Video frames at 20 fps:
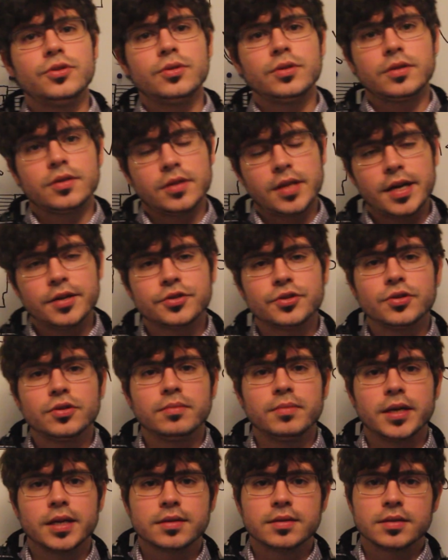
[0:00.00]
do is allows you to
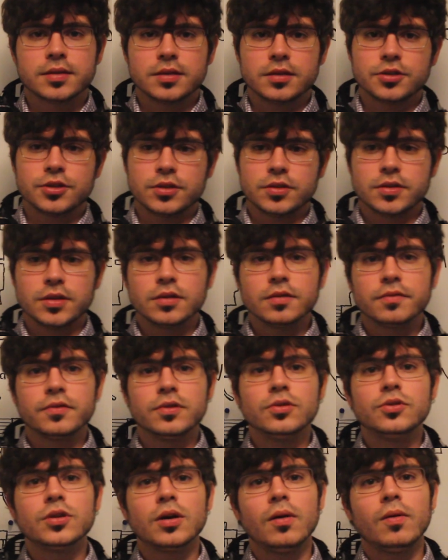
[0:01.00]
make decisions. And if
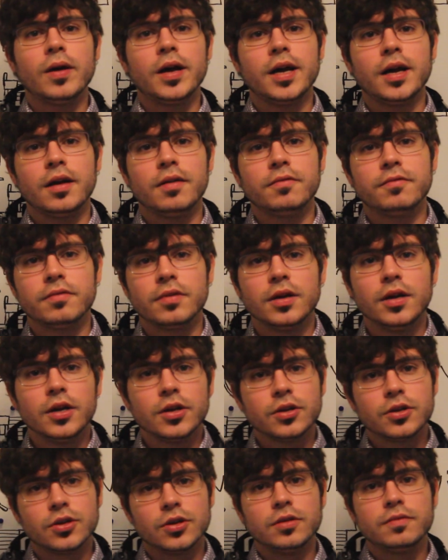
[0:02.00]
you don't have
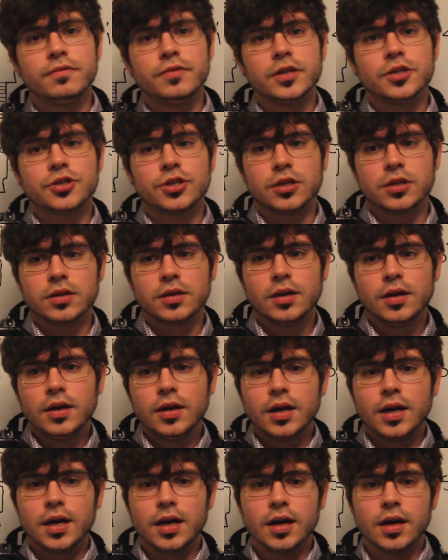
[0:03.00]
good vision,
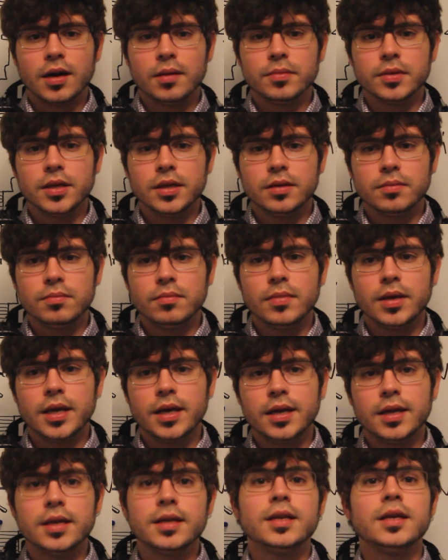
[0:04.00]
it
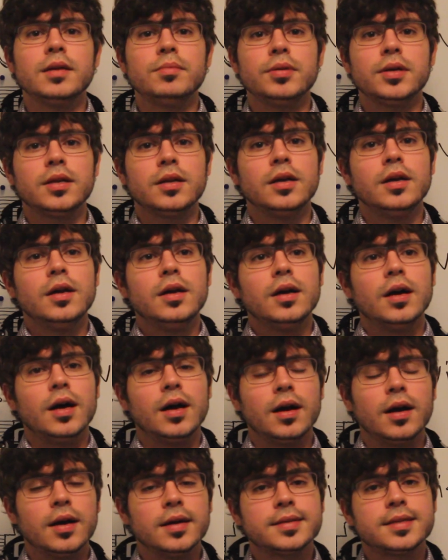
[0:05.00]
may inhibit
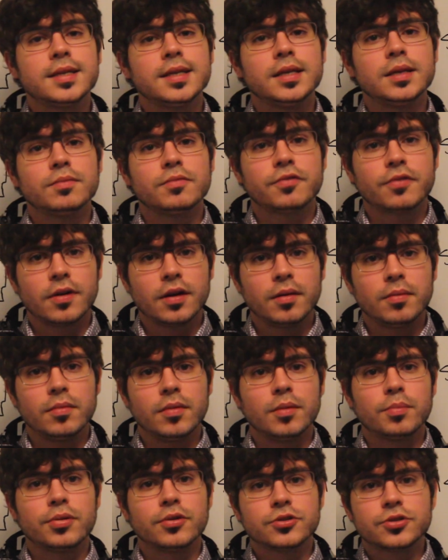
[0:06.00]
a team
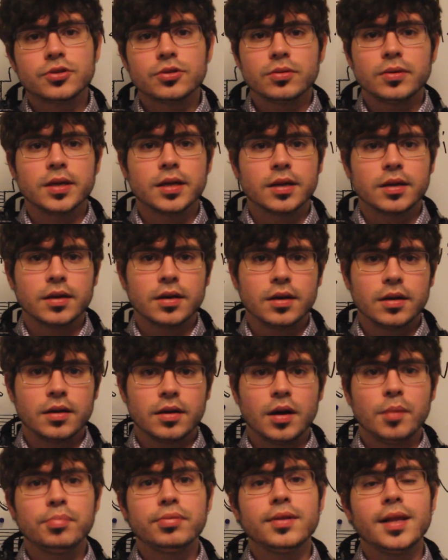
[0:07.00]
from pursuing
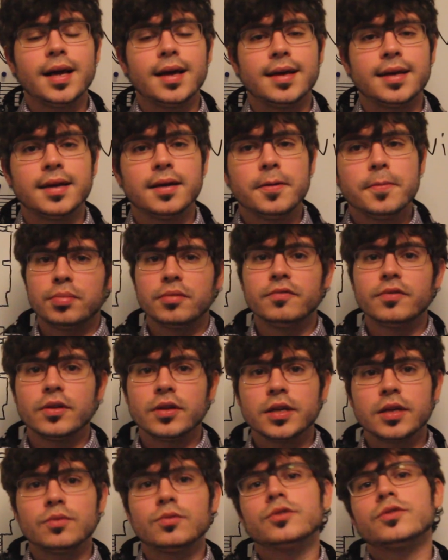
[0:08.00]
a play.
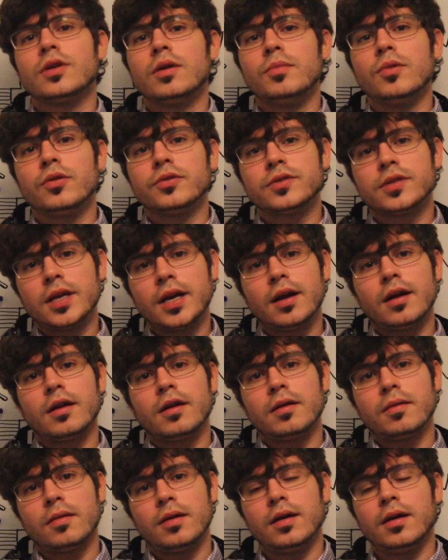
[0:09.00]
Pavilion was almost
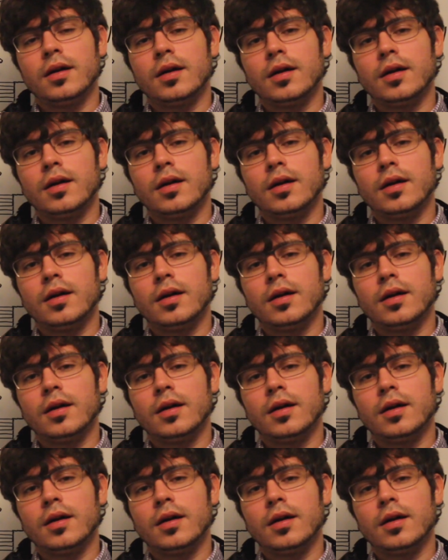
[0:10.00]
there,